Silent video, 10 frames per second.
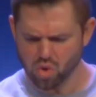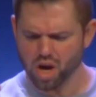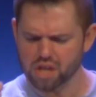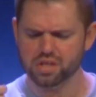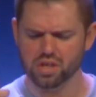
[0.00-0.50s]

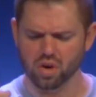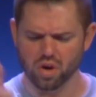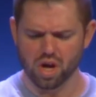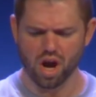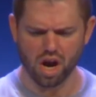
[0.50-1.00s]
you
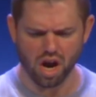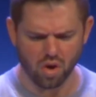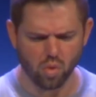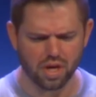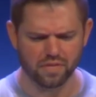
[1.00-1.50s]
also are,
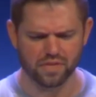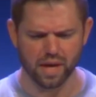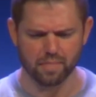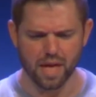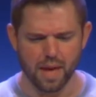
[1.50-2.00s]
are one of
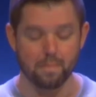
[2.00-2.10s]
them.